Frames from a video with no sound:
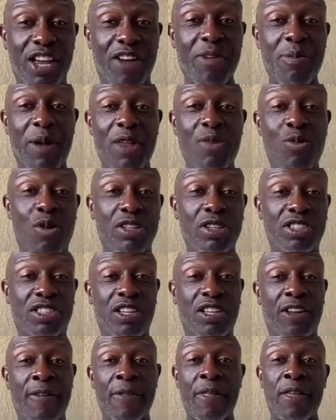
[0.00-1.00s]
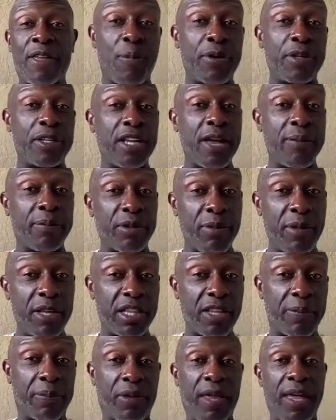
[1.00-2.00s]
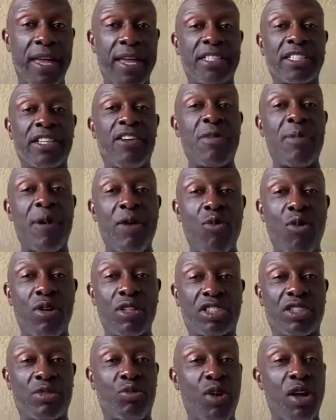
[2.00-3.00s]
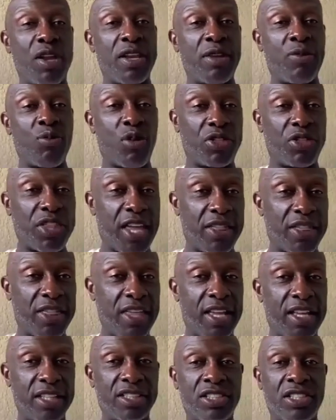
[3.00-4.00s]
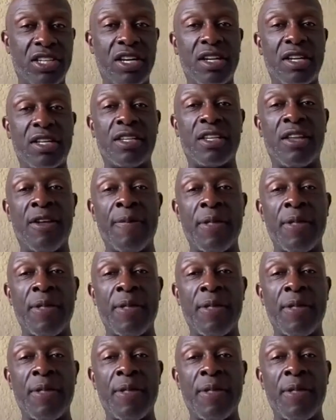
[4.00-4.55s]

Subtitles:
Everybody wants to implement the plays. Everybody wants to run what they think is good.